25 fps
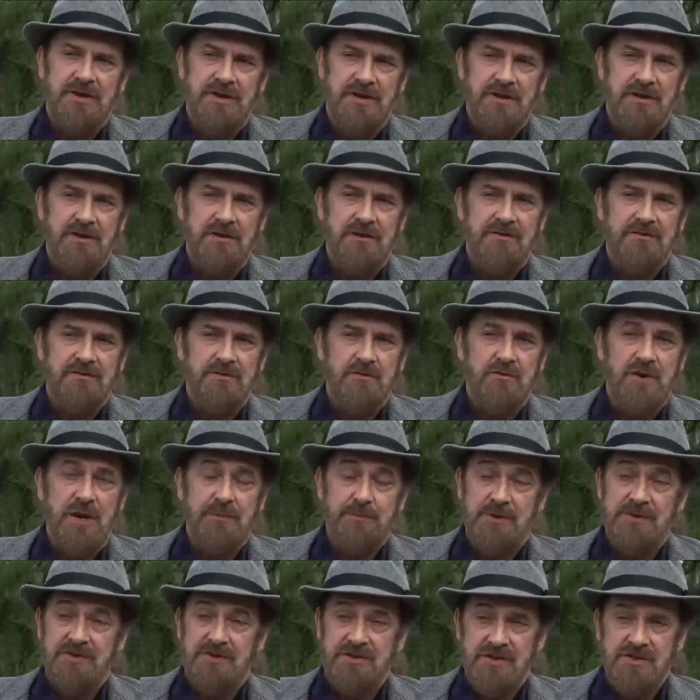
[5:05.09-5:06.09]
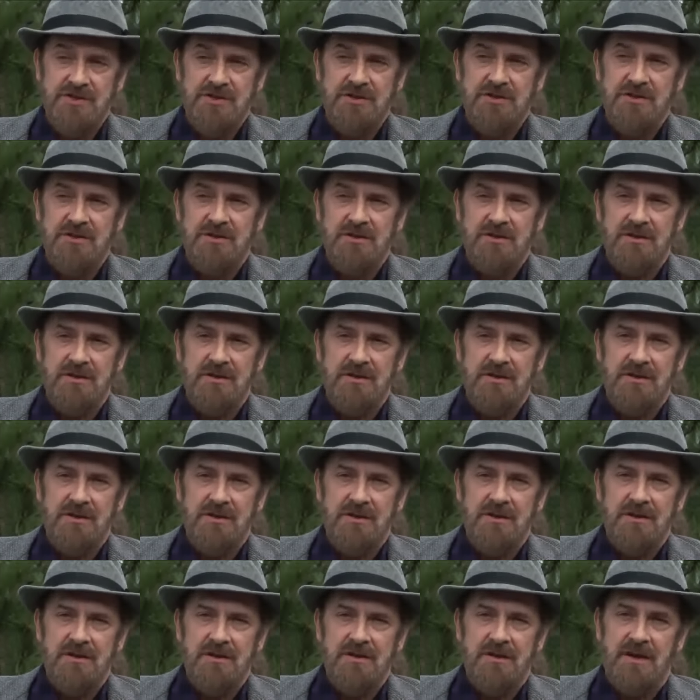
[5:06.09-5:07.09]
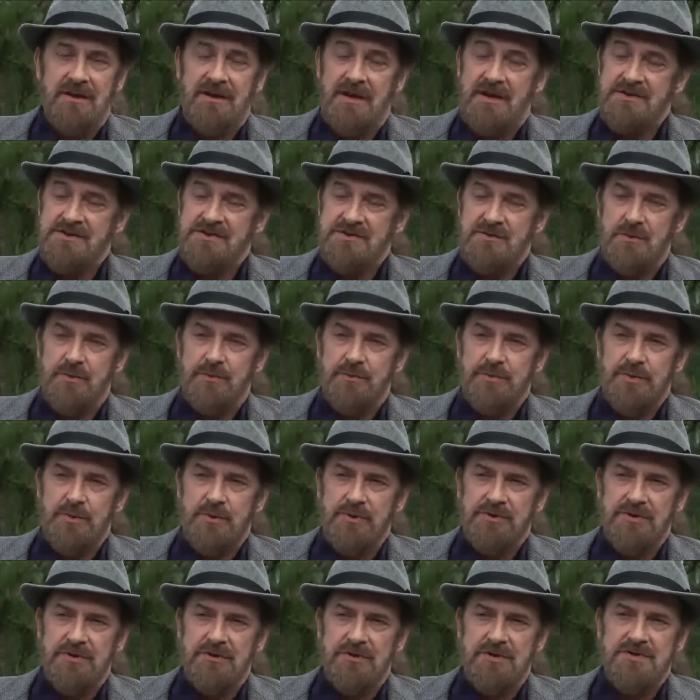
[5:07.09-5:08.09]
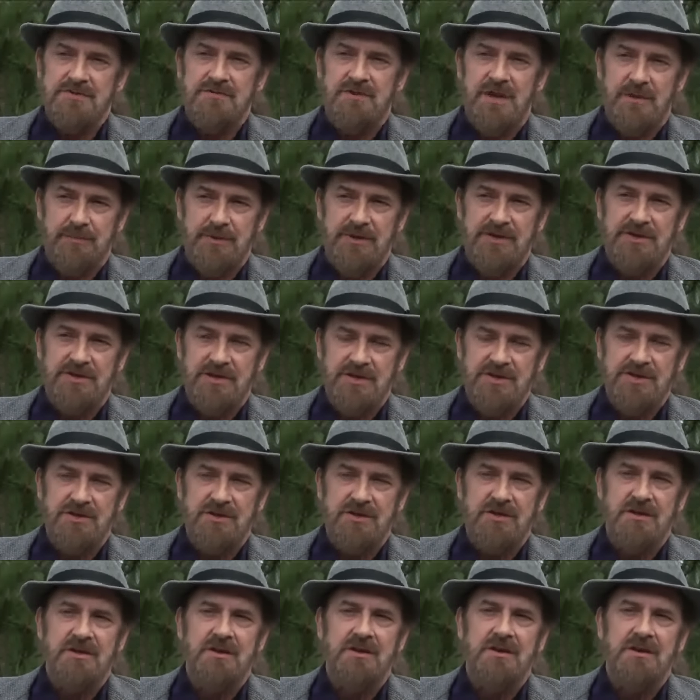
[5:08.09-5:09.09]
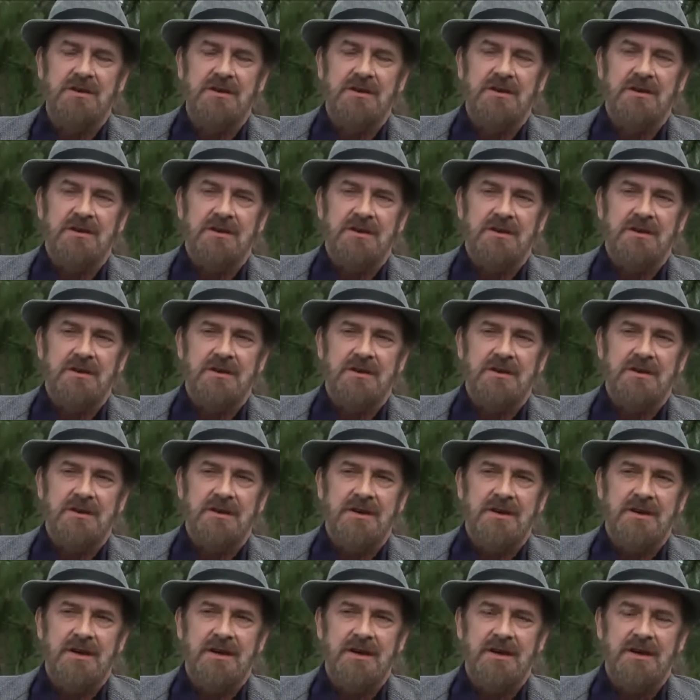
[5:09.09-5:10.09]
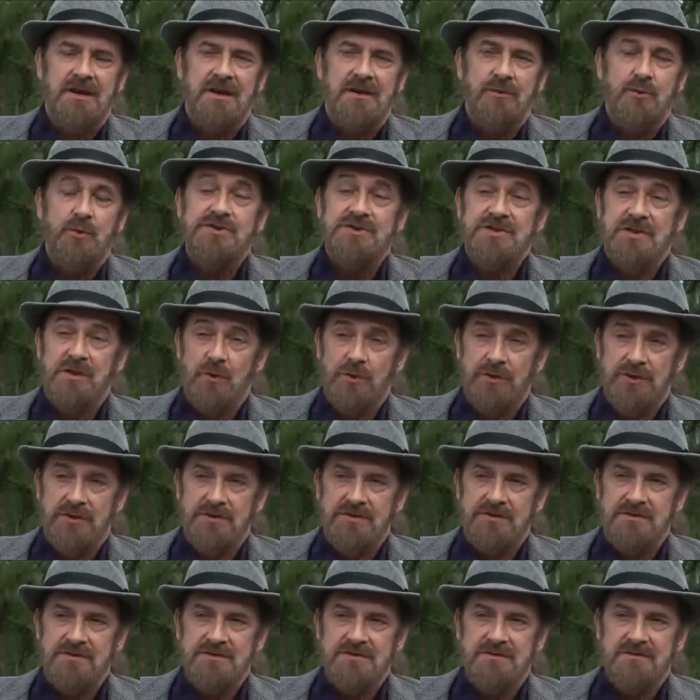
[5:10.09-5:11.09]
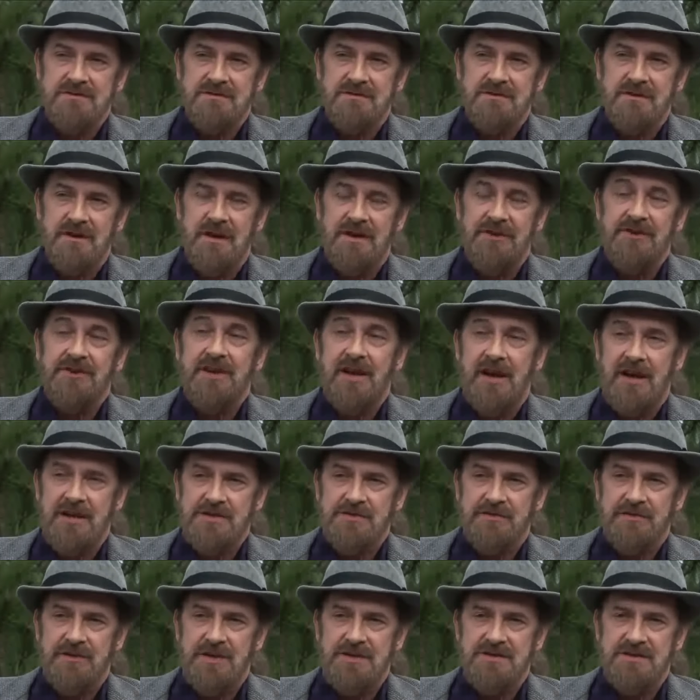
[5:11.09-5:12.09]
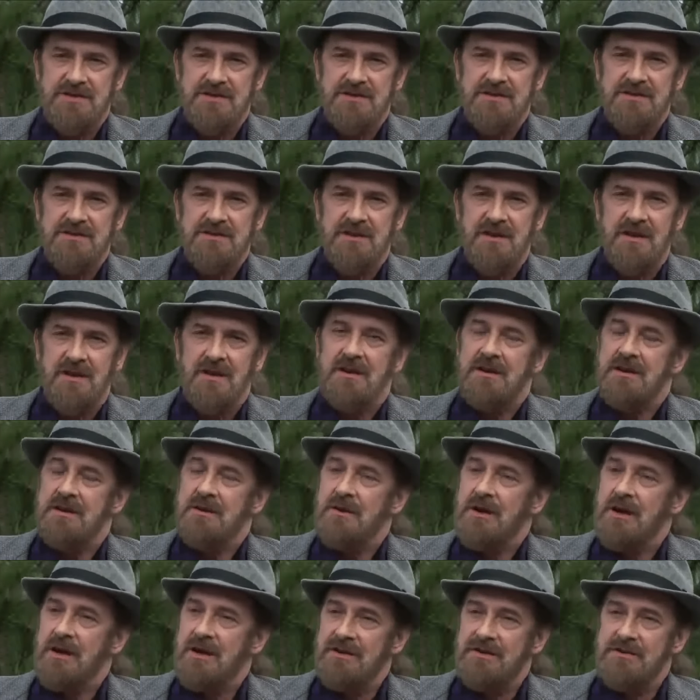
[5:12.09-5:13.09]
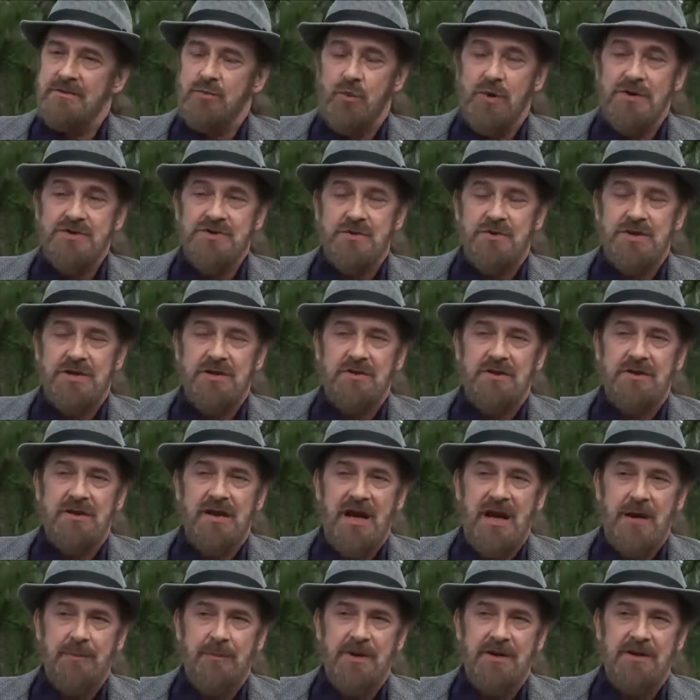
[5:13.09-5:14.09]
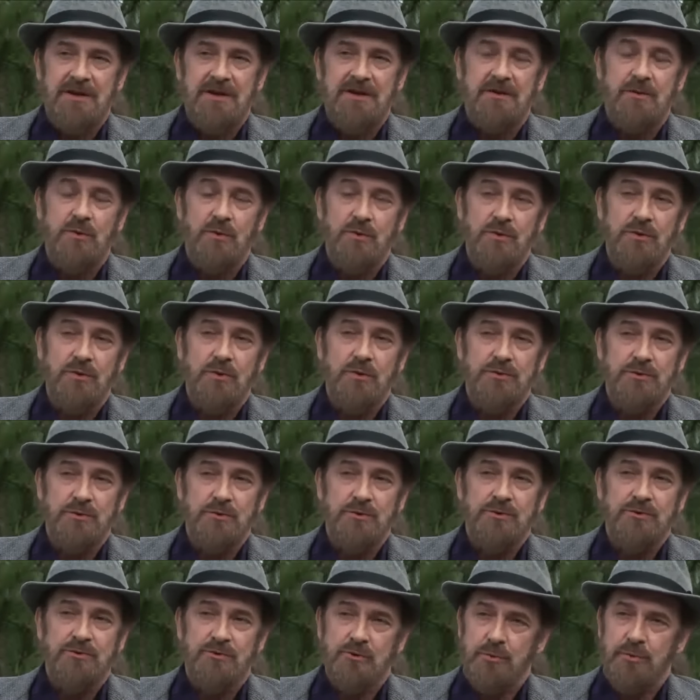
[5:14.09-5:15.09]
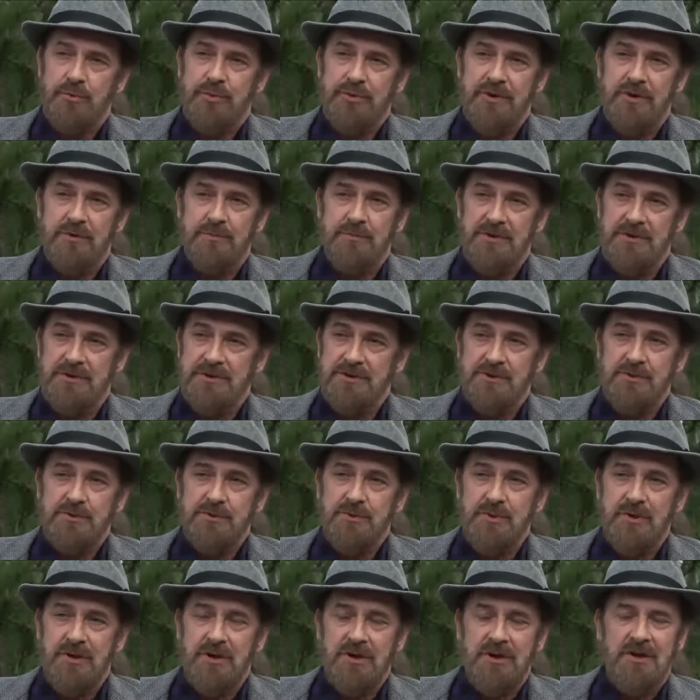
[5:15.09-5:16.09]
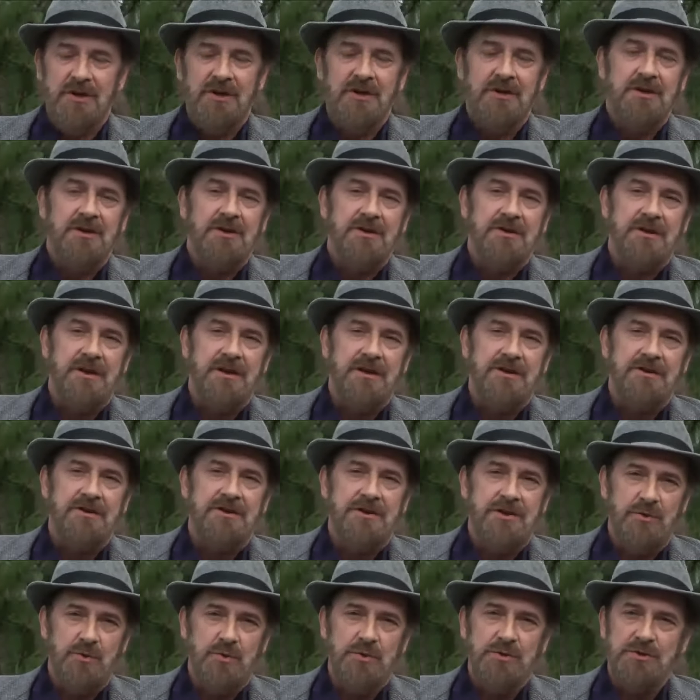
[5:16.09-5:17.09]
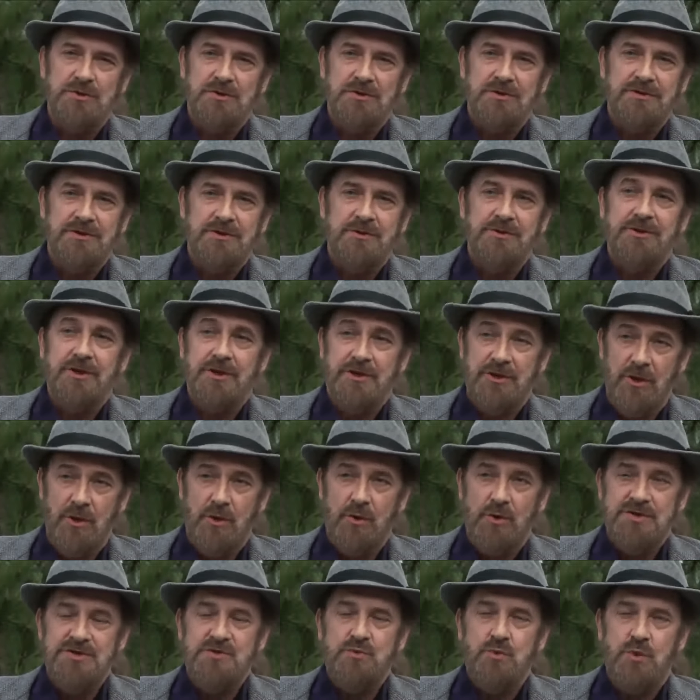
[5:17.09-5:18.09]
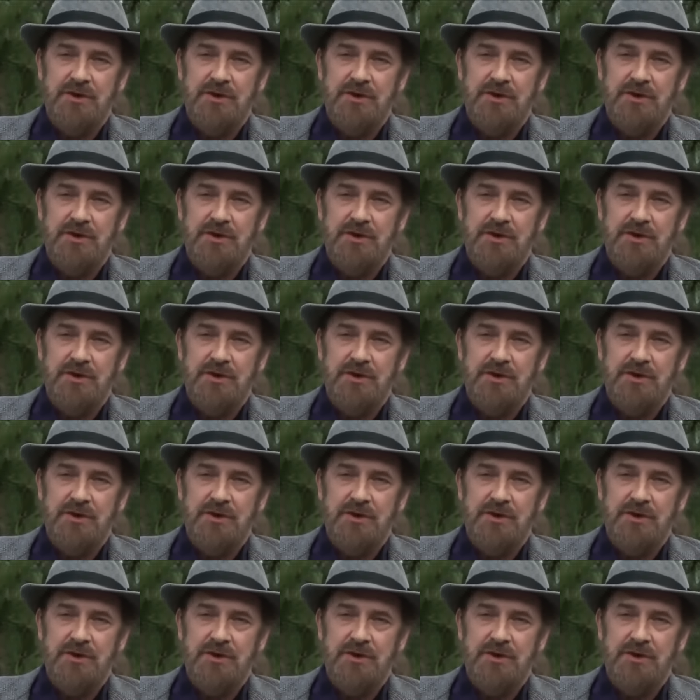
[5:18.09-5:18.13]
hear through repetition. And that's so important as repetition uh, with slogans and catchphrases. And once you hear it happening in your own local group, your milieu, then you will you, you know it's